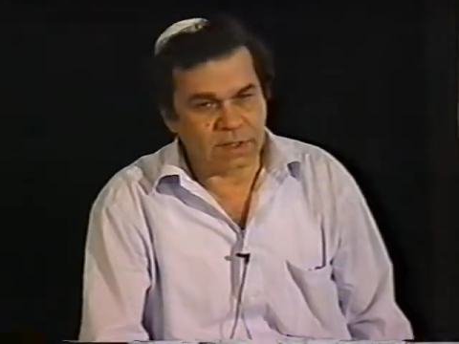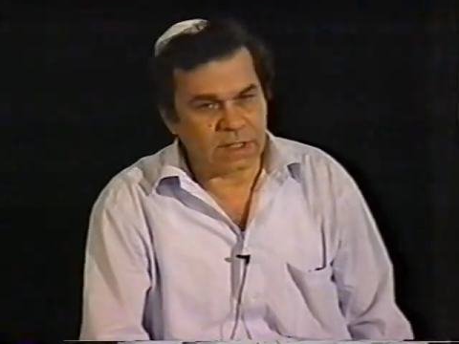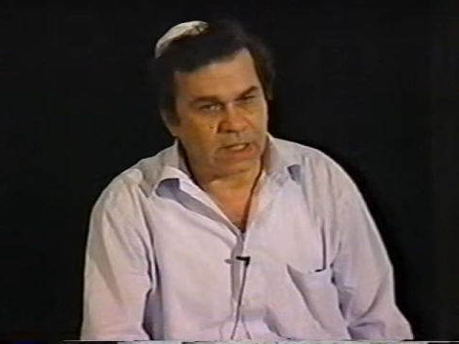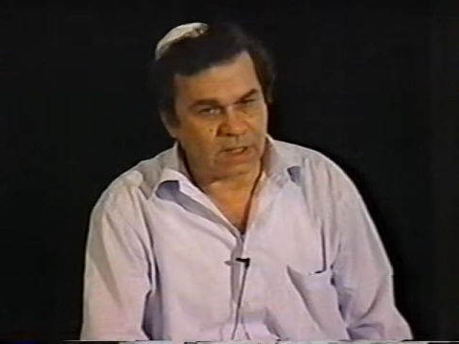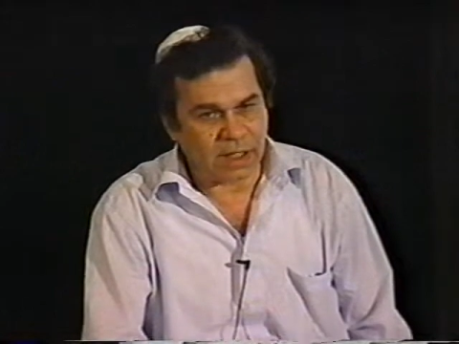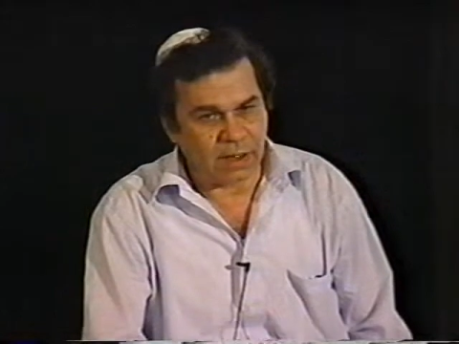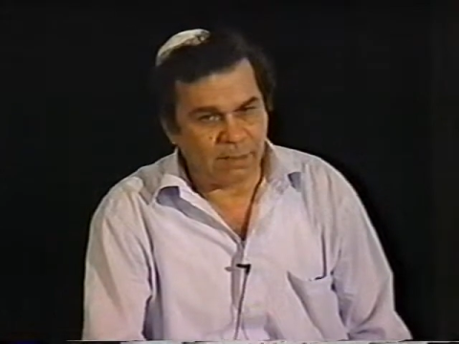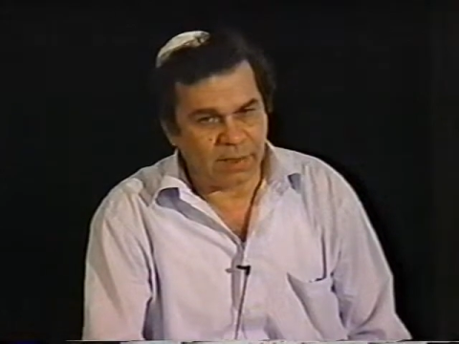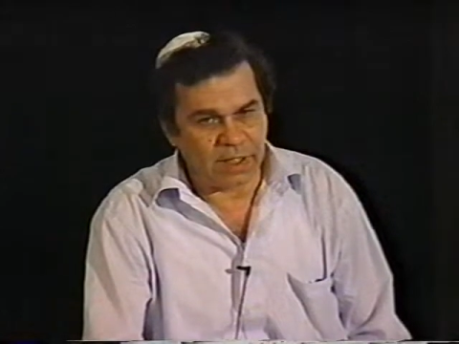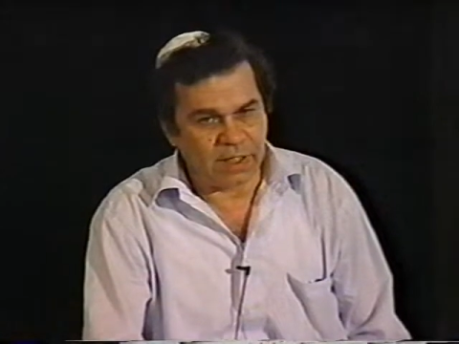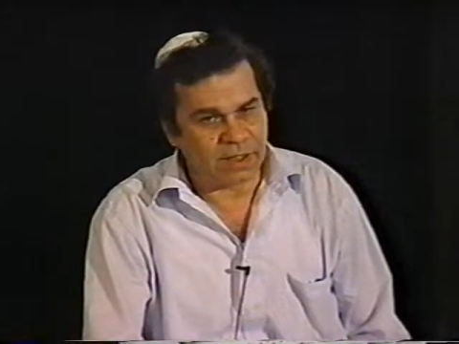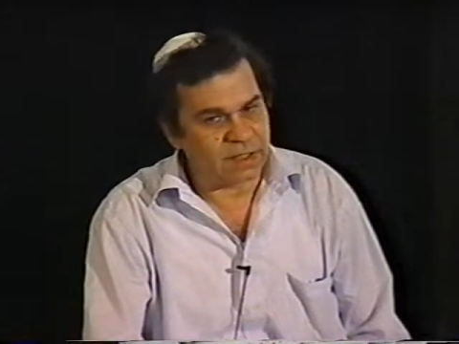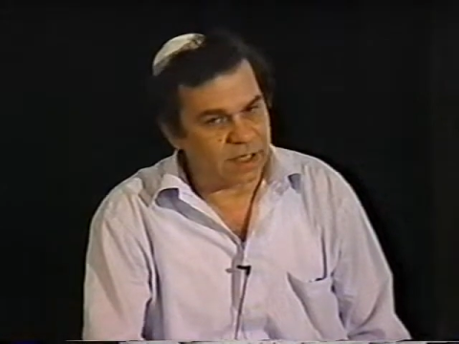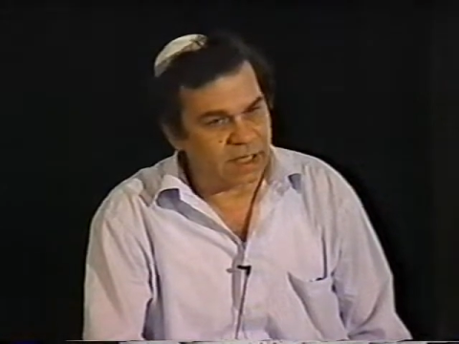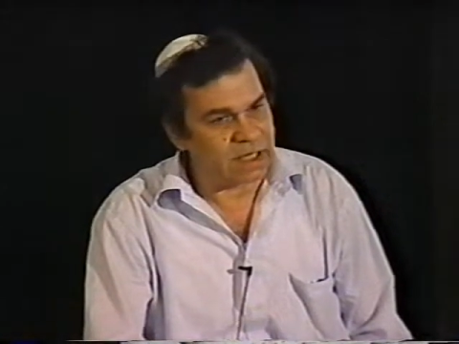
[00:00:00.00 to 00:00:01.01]
that company
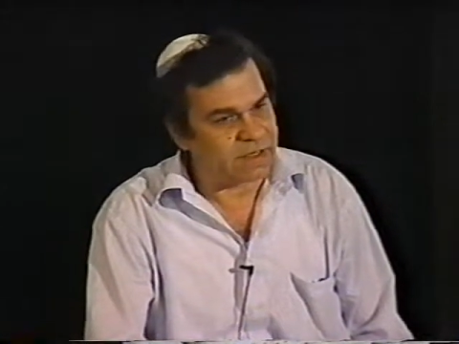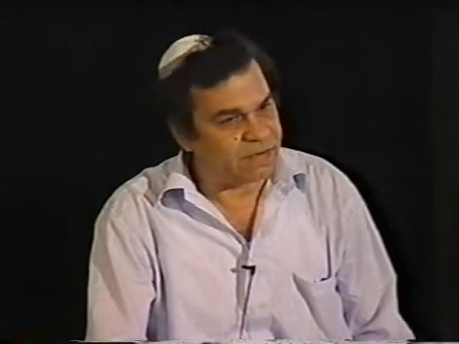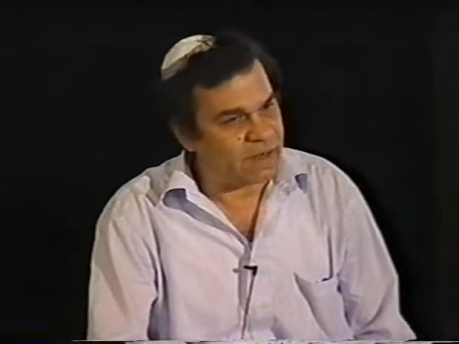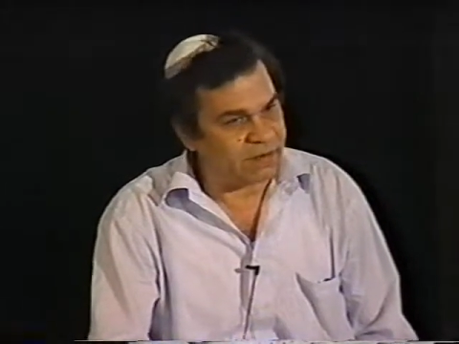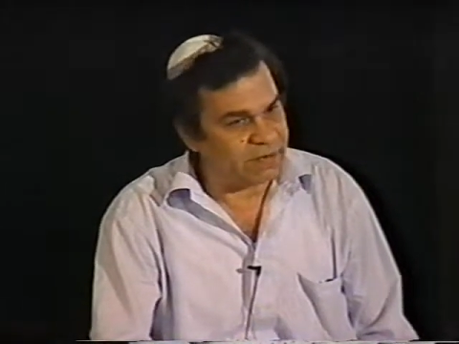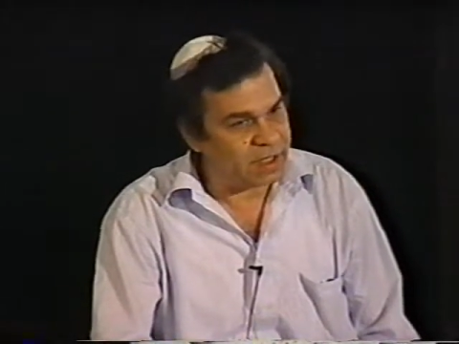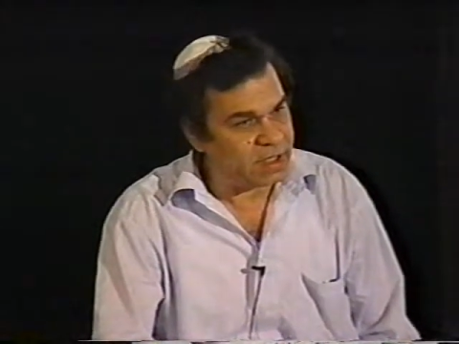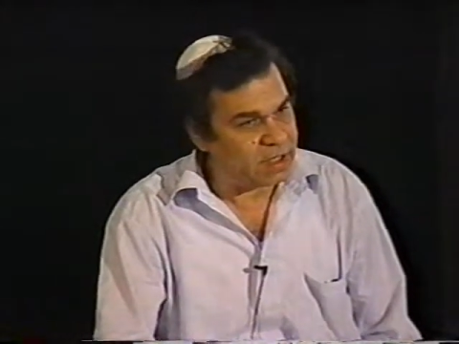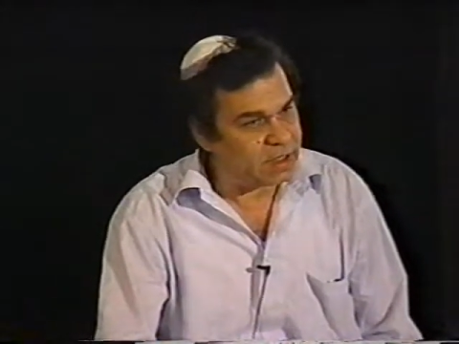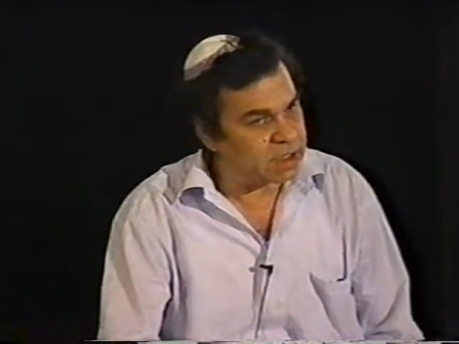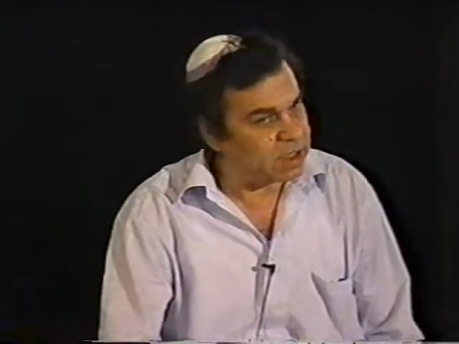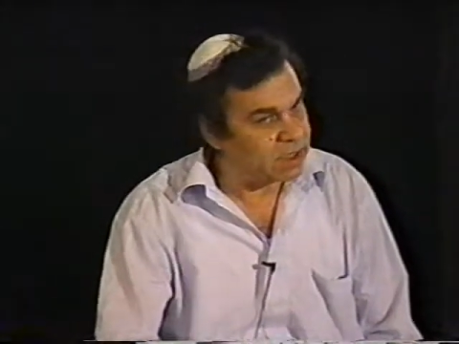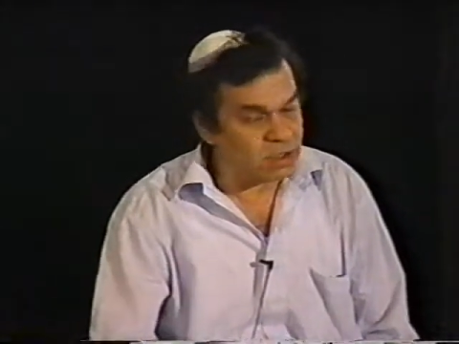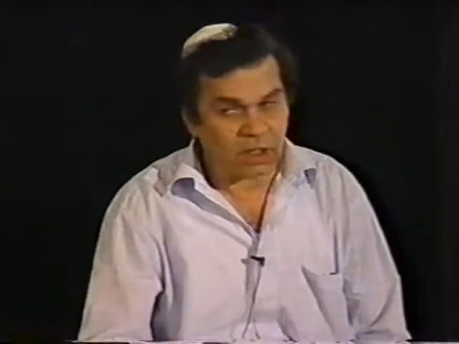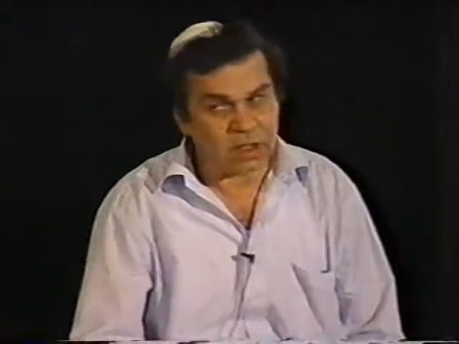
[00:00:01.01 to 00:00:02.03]
in the next five years
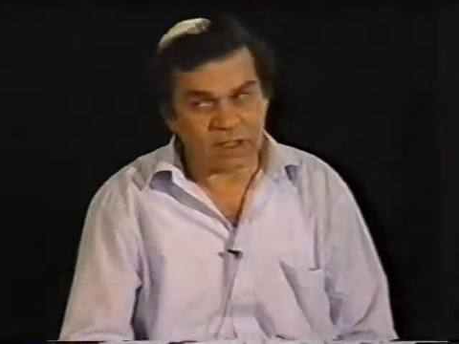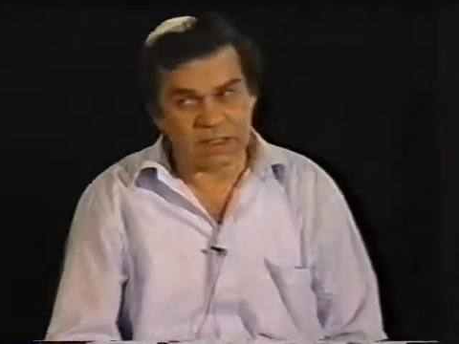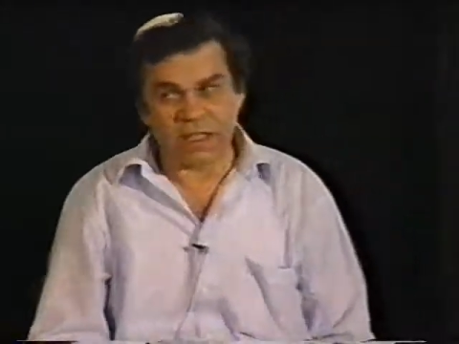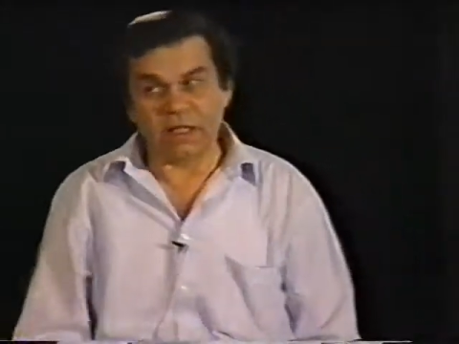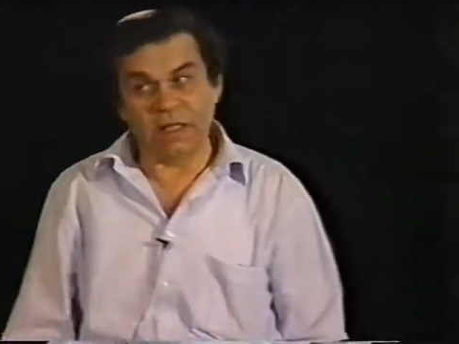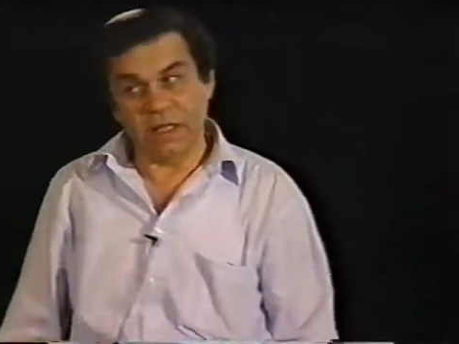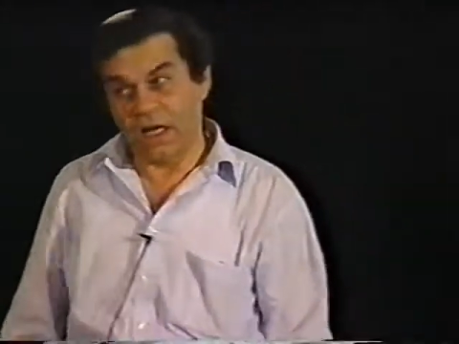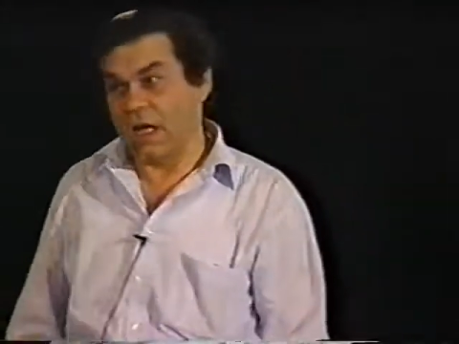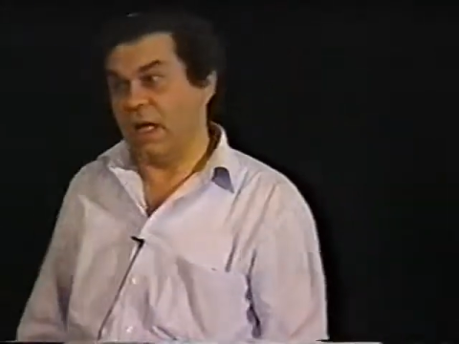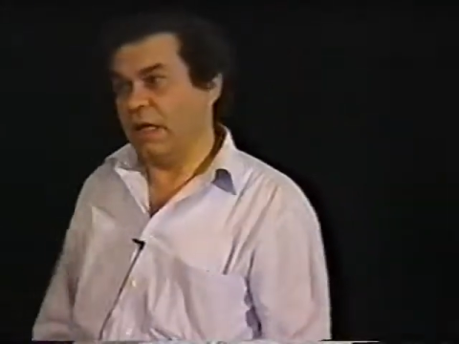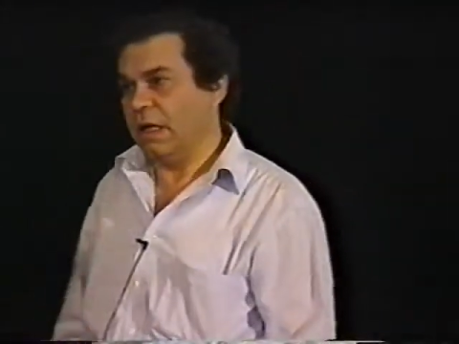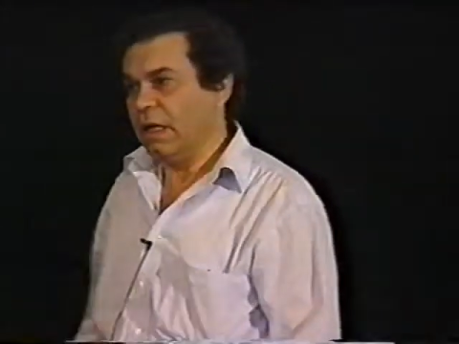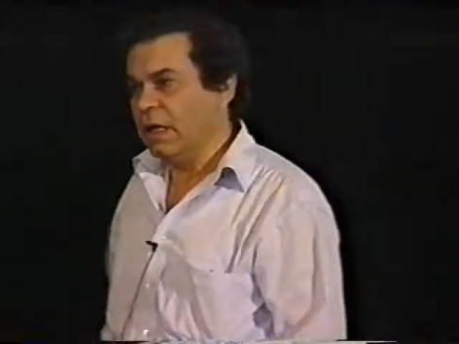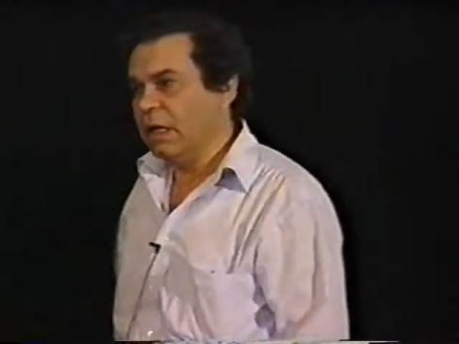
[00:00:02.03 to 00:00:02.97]
is not exactly high.